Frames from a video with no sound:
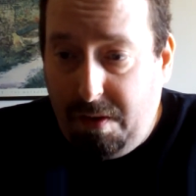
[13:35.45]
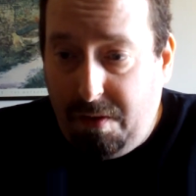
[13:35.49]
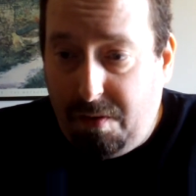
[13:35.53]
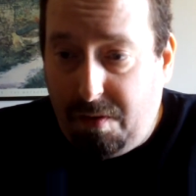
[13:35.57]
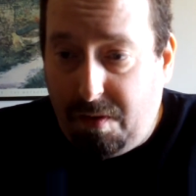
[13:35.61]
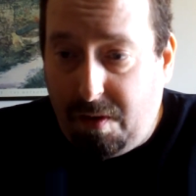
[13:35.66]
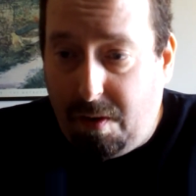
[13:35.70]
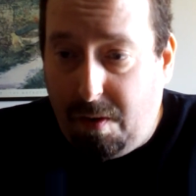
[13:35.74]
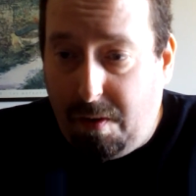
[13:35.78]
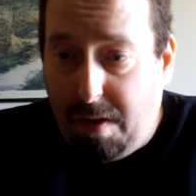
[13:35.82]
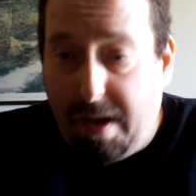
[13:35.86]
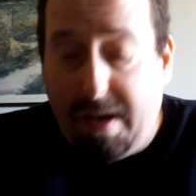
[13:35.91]

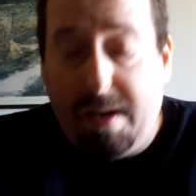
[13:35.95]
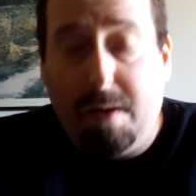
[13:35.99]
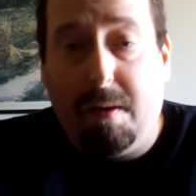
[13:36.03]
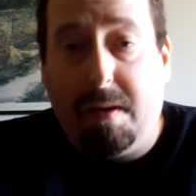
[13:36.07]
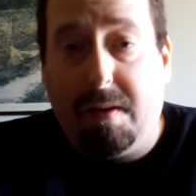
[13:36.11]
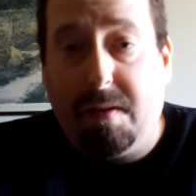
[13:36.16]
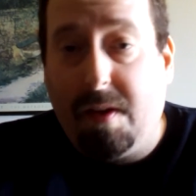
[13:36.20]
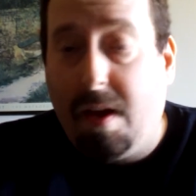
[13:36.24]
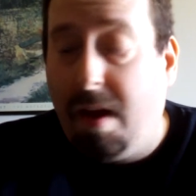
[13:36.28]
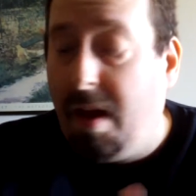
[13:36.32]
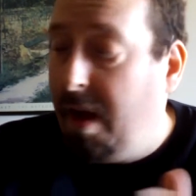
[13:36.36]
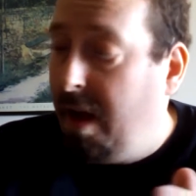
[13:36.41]
So
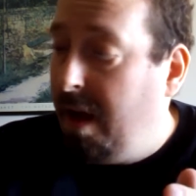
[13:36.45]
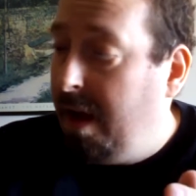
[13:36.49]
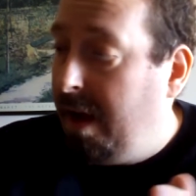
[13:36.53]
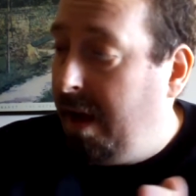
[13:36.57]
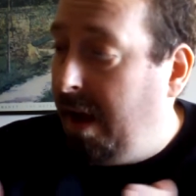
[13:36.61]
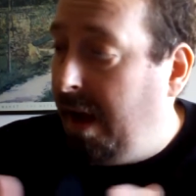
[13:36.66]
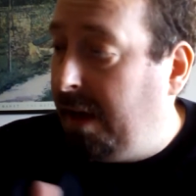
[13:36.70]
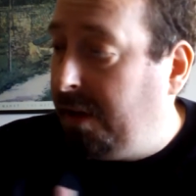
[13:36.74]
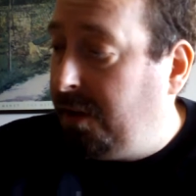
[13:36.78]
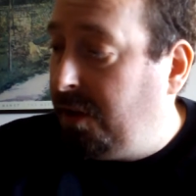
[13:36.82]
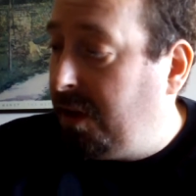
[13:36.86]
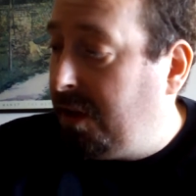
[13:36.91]
anyways,
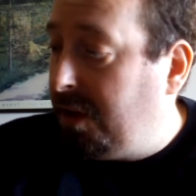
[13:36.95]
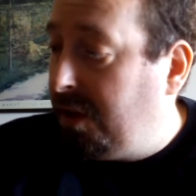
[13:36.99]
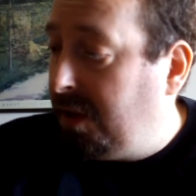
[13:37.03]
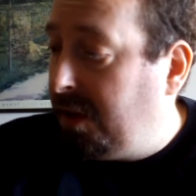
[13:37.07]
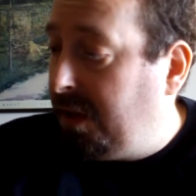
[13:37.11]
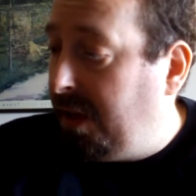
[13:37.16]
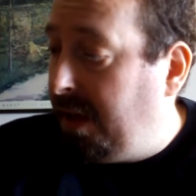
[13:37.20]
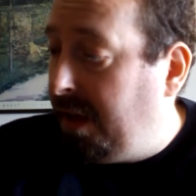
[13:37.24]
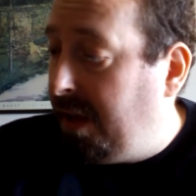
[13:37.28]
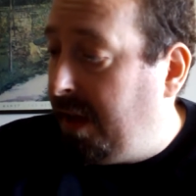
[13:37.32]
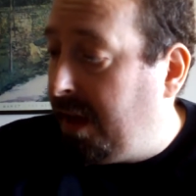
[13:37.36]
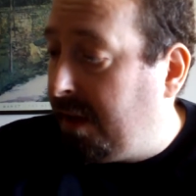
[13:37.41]
as you can
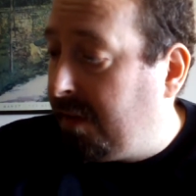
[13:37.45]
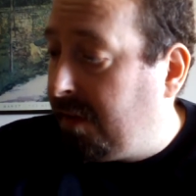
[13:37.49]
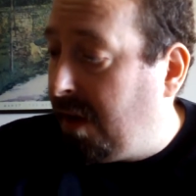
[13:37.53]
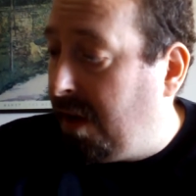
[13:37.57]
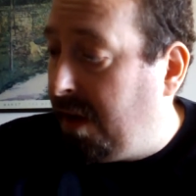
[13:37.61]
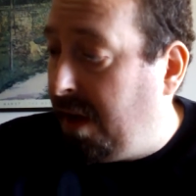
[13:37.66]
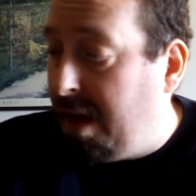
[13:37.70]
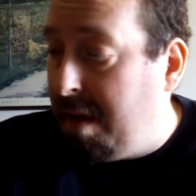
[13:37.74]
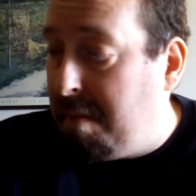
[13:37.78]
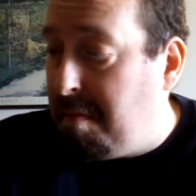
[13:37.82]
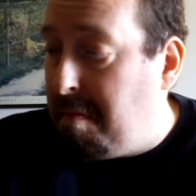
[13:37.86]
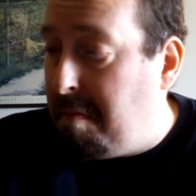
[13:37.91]
see, yes,
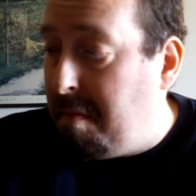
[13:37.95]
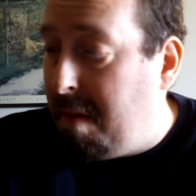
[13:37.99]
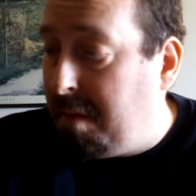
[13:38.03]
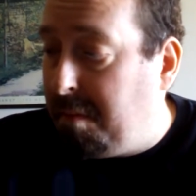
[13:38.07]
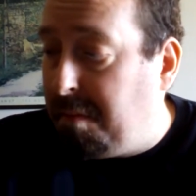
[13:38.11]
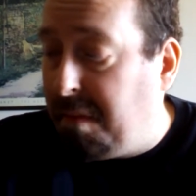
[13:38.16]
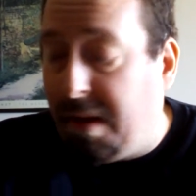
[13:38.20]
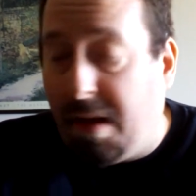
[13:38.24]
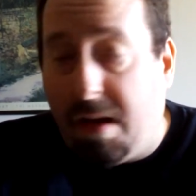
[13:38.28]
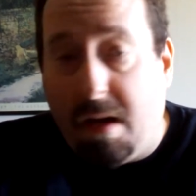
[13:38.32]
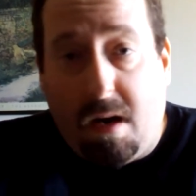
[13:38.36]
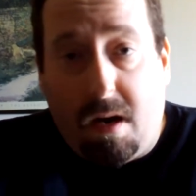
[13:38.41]
I am
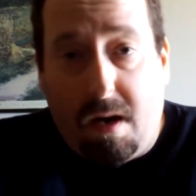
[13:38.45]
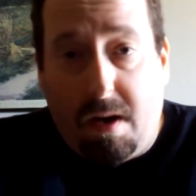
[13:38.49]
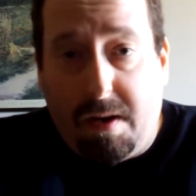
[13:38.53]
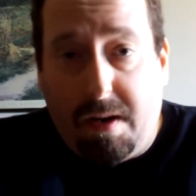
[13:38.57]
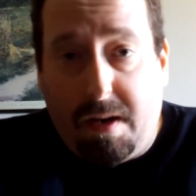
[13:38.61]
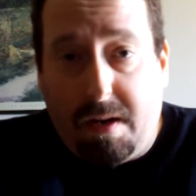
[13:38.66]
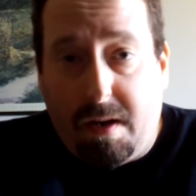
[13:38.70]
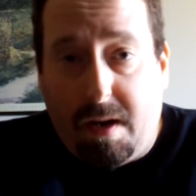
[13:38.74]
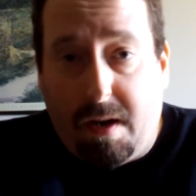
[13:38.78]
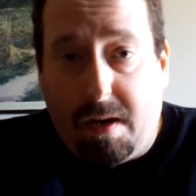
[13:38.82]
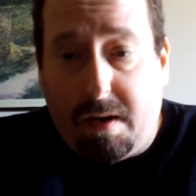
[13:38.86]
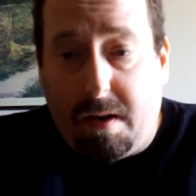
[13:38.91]
mumbling
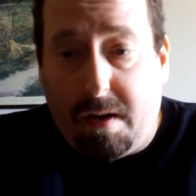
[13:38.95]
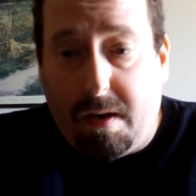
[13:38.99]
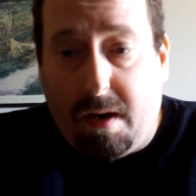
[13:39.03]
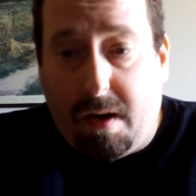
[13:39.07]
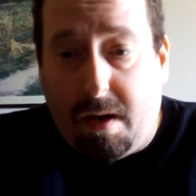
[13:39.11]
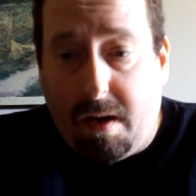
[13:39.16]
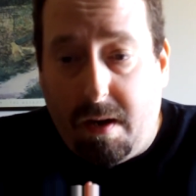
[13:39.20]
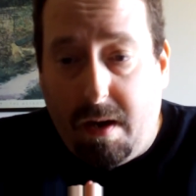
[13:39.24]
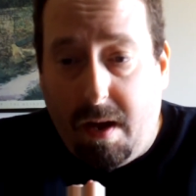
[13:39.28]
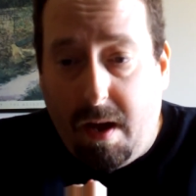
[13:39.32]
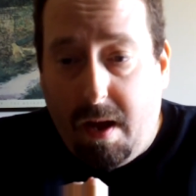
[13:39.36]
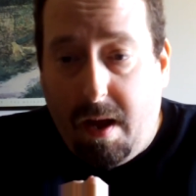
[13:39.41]
on and on and
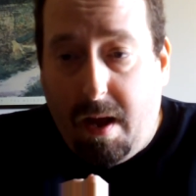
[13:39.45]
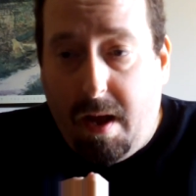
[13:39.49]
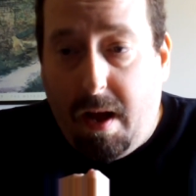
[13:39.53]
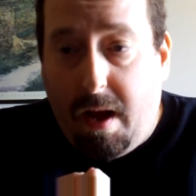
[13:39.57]
on.